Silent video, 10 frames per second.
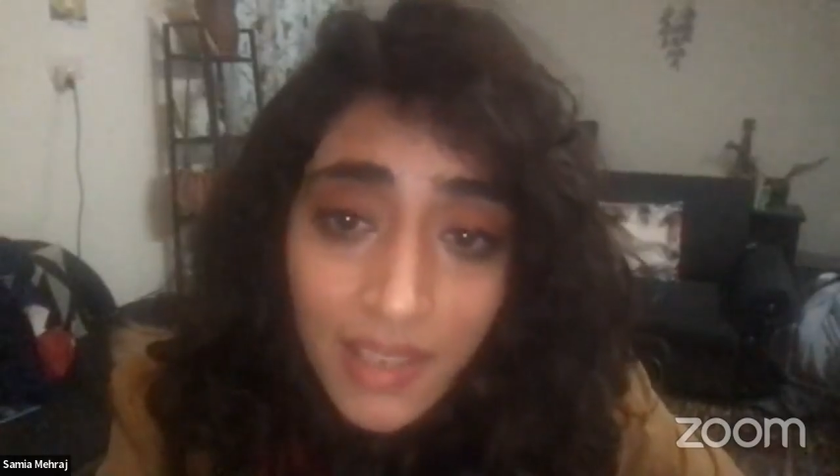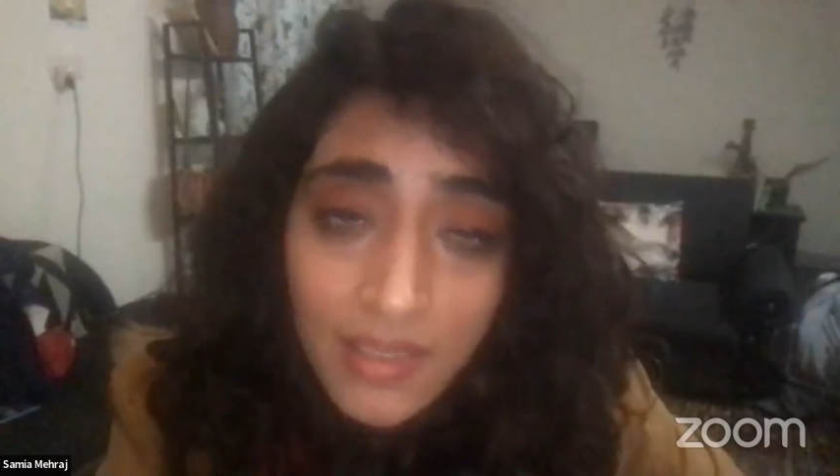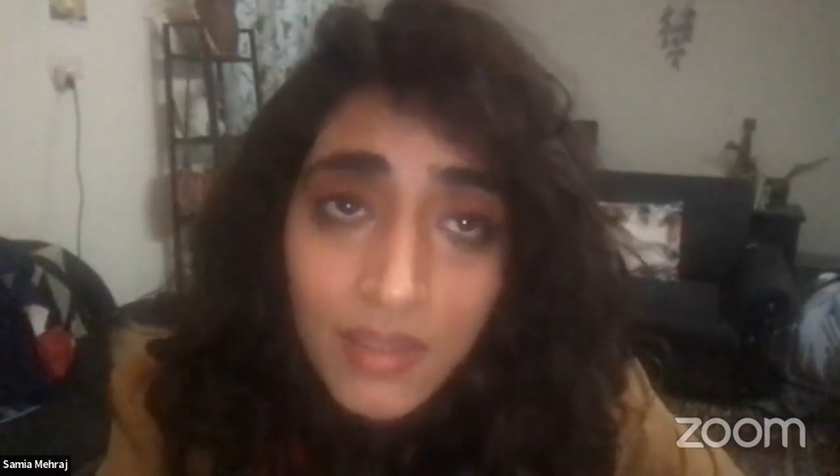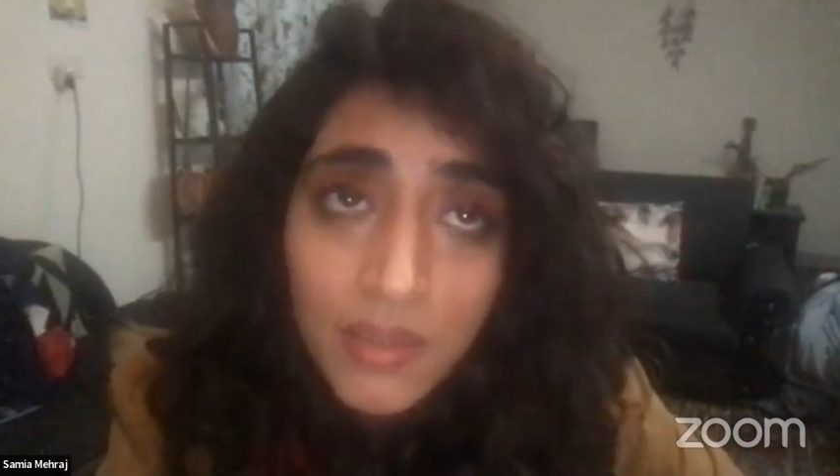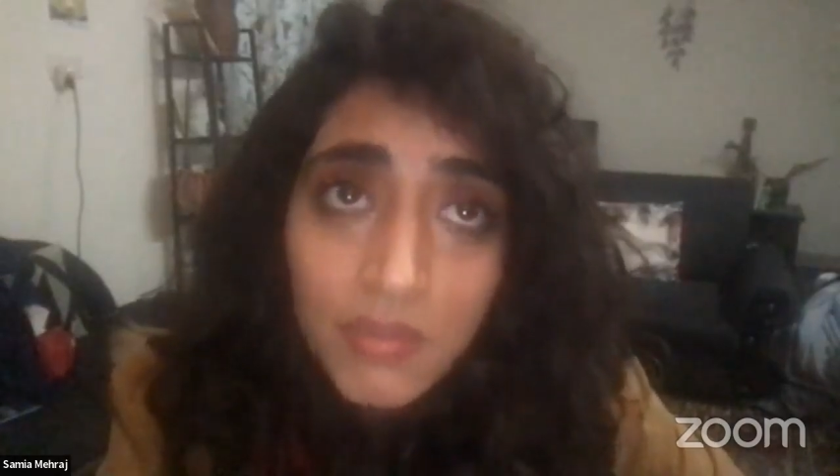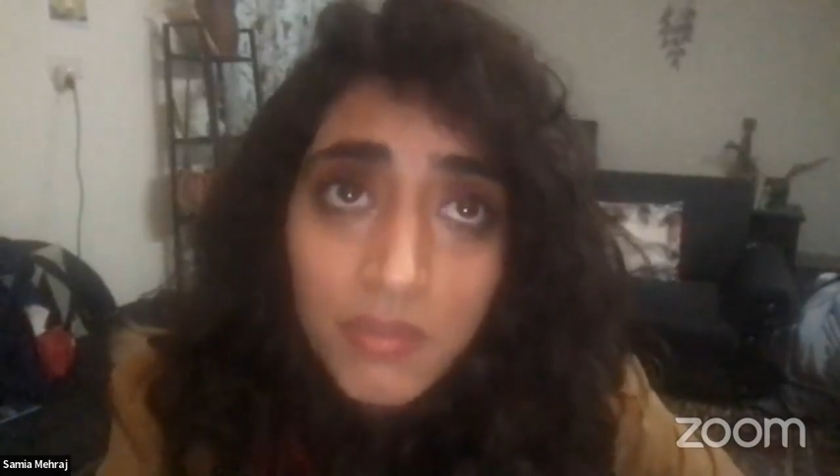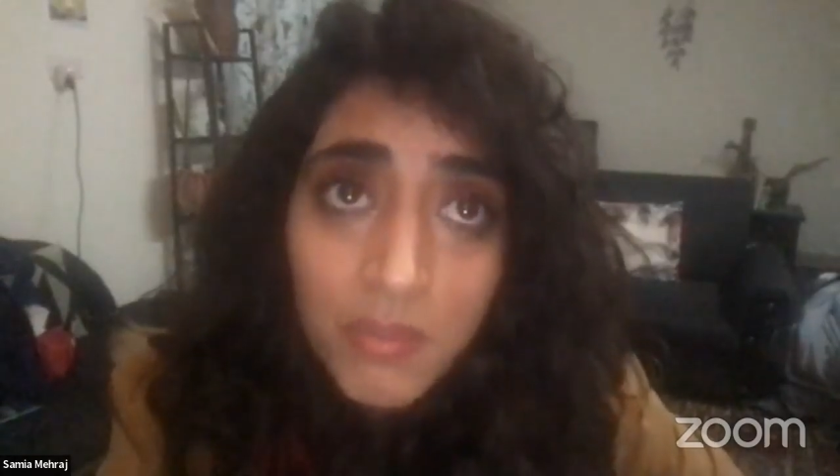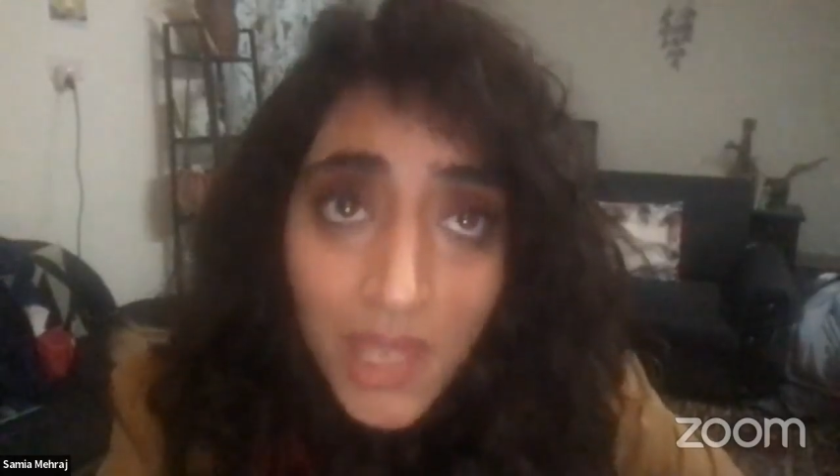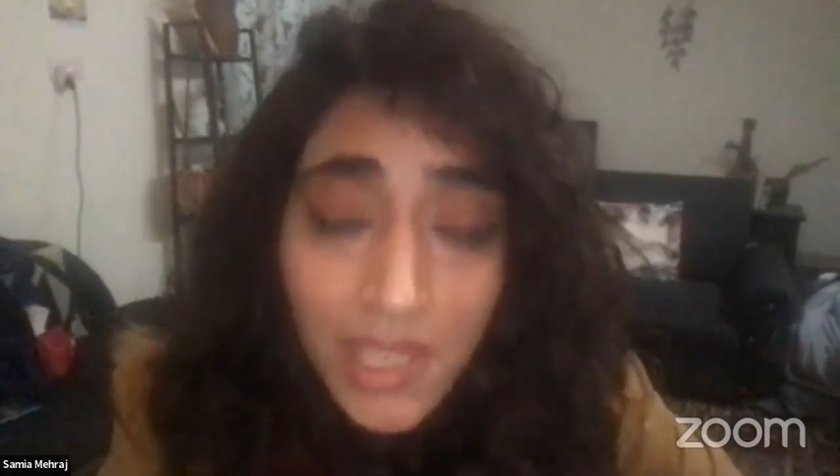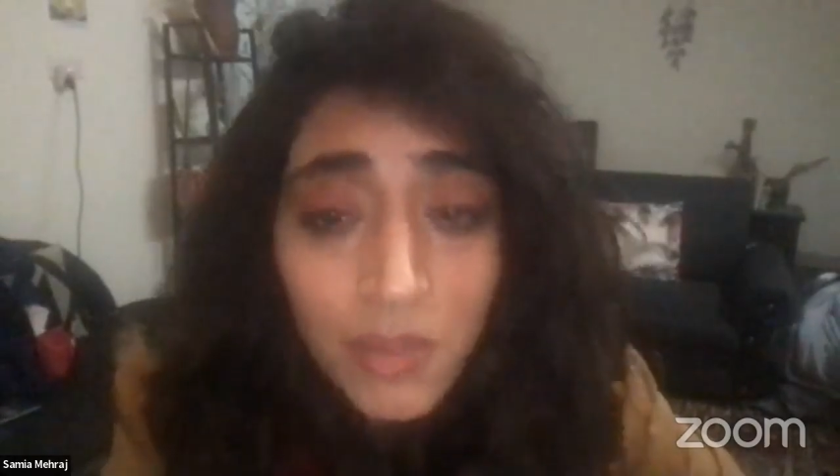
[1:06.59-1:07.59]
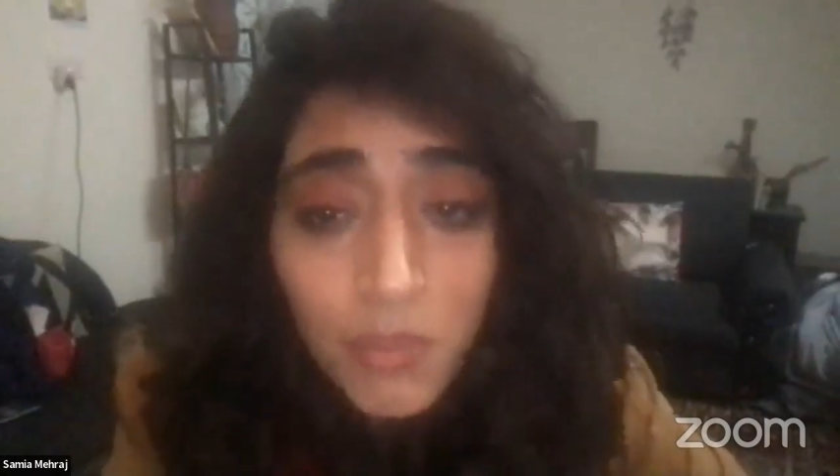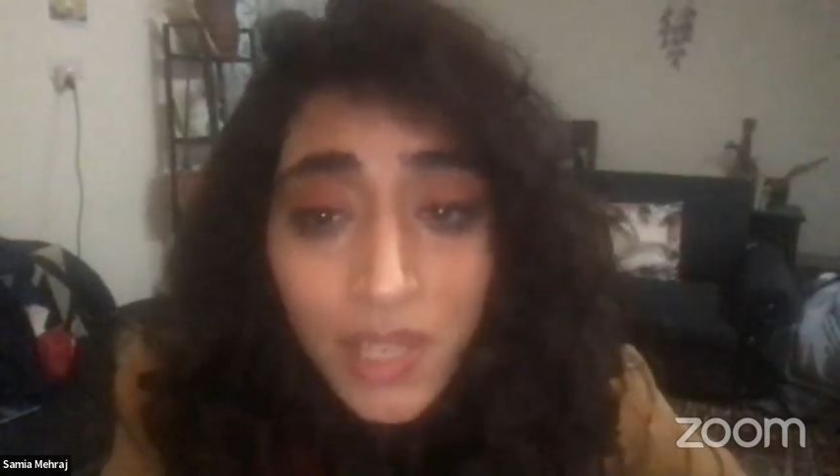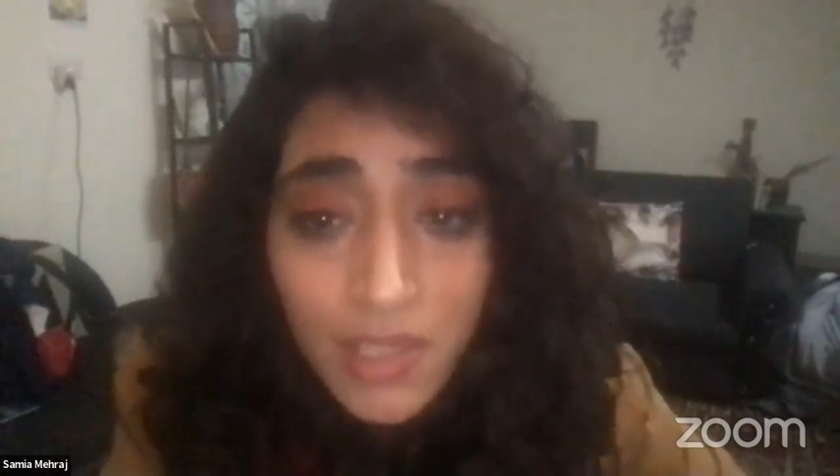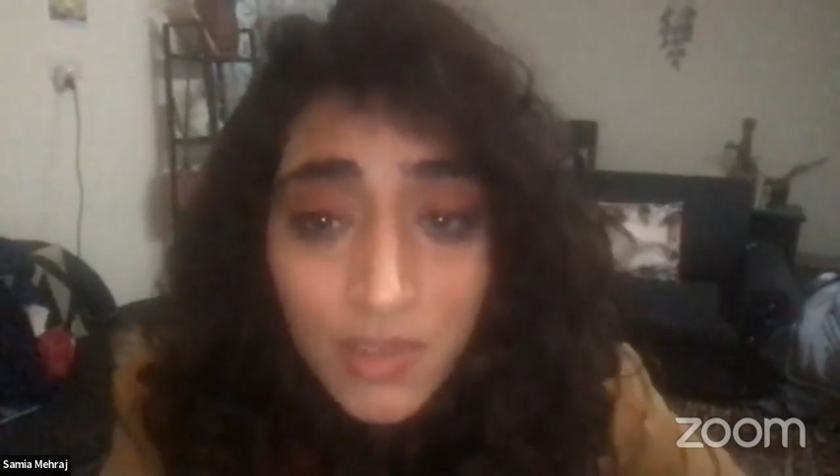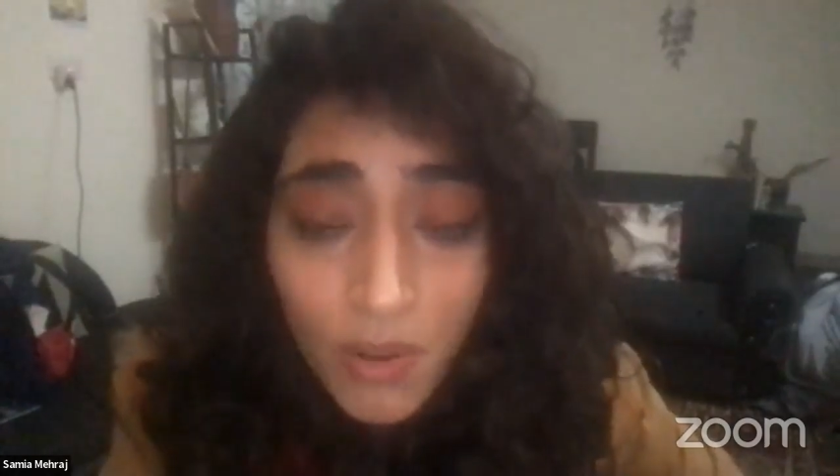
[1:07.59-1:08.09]
as a meeting
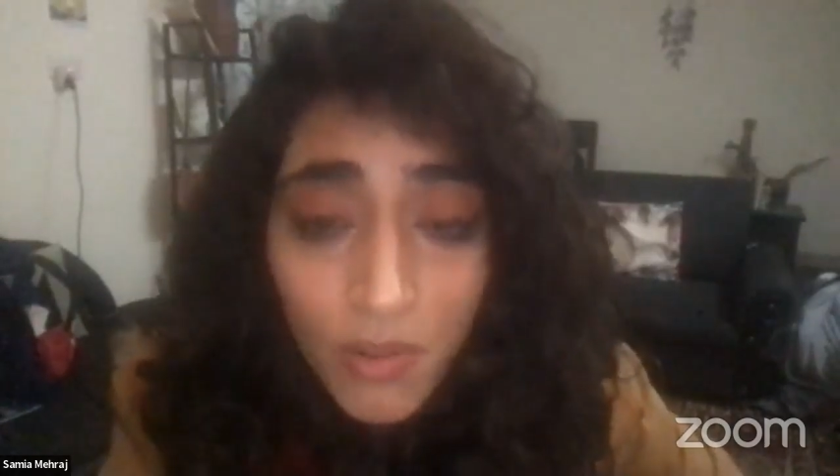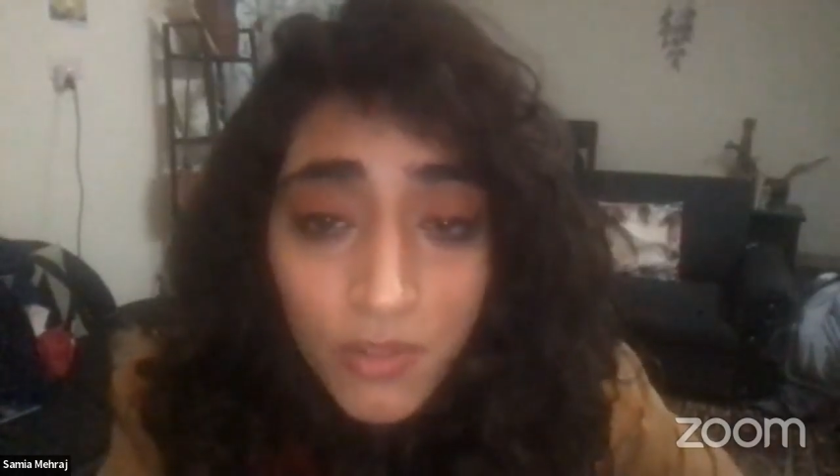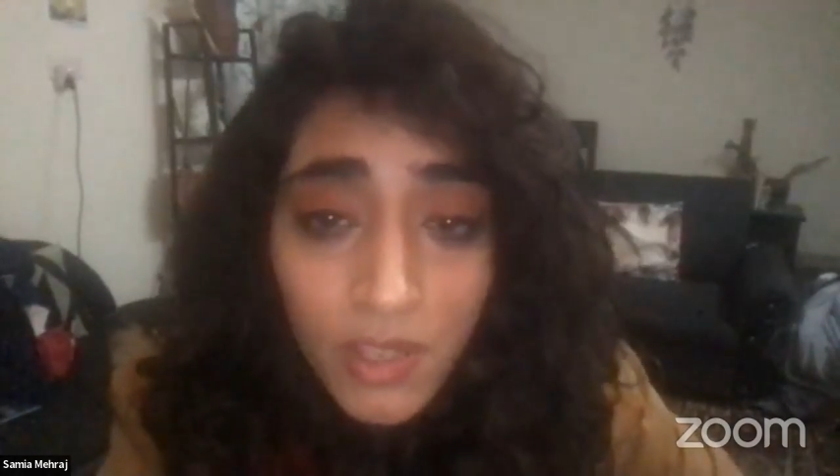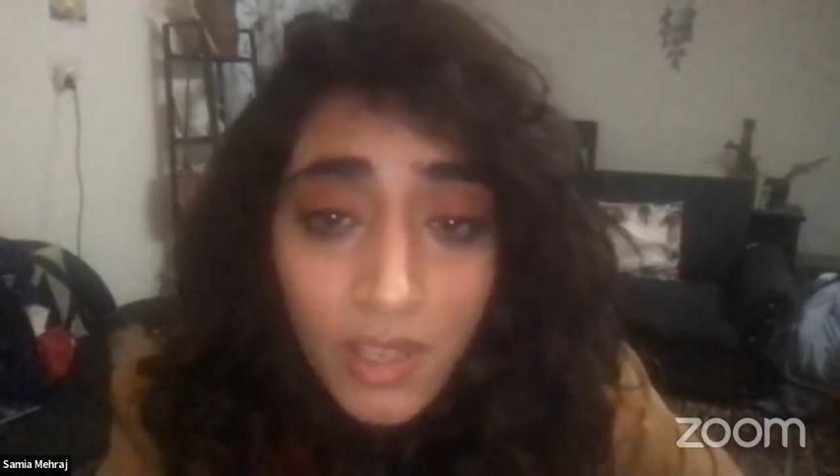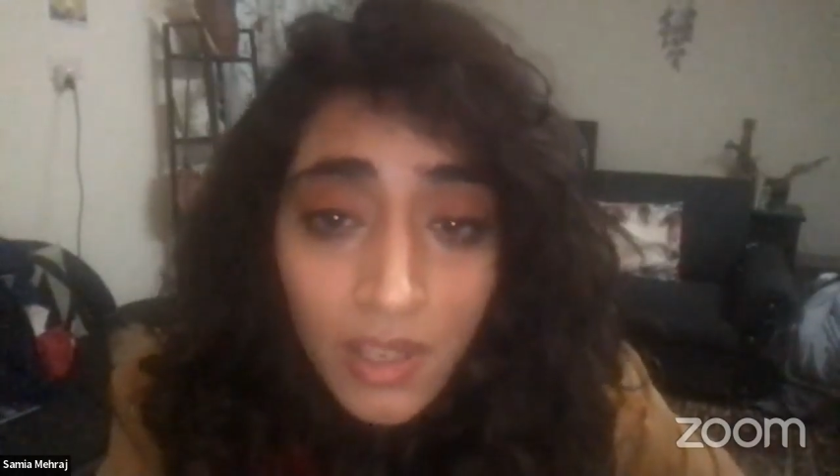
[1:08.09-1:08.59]
place of